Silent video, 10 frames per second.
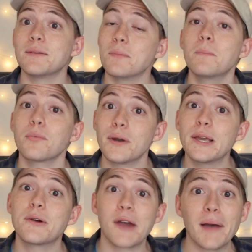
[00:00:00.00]
a pretty
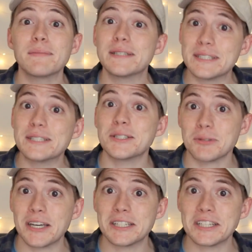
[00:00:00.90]
crappy
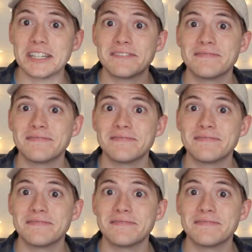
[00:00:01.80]
situation.